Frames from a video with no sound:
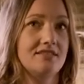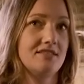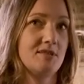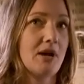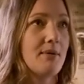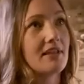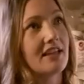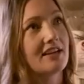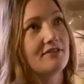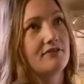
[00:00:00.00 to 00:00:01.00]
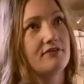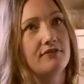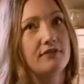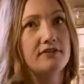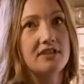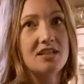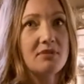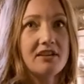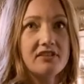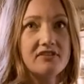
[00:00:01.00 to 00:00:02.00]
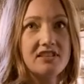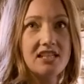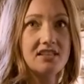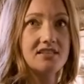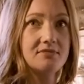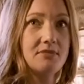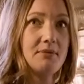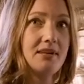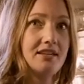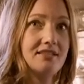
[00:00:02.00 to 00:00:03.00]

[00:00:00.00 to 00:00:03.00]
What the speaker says: It's probably like a 15 by 15, maybe?